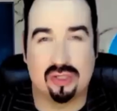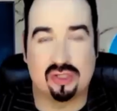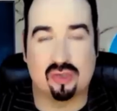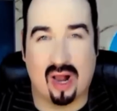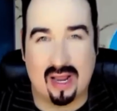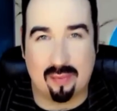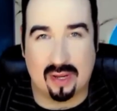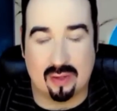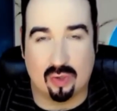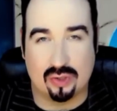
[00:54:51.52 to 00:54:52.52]

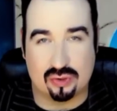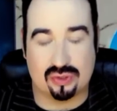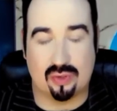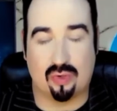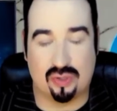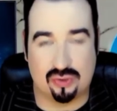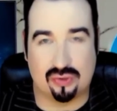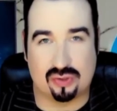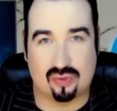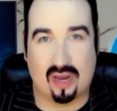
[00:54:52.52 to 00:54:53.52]
describing, what you're
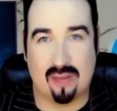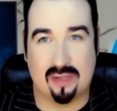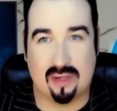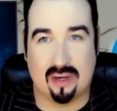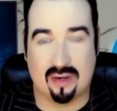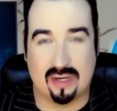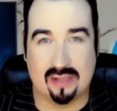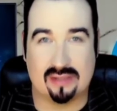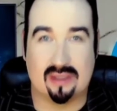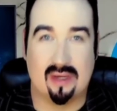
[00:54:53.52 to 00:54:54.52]
describing here
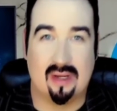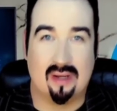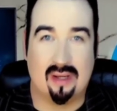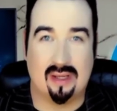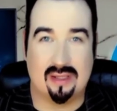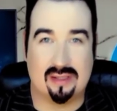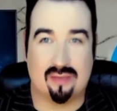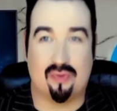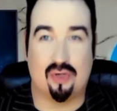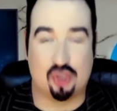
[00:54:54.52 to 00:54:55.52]
is
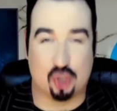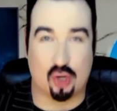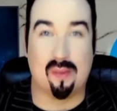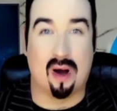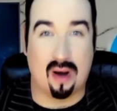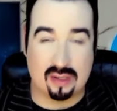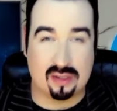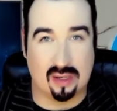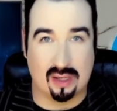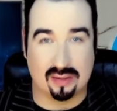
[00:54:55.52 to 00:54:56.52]
the term
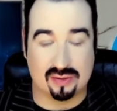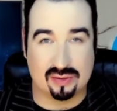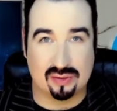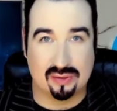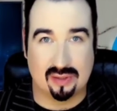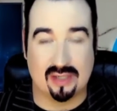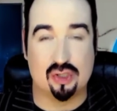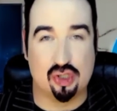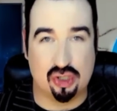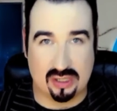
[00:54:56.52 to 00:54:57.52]
archons and gems.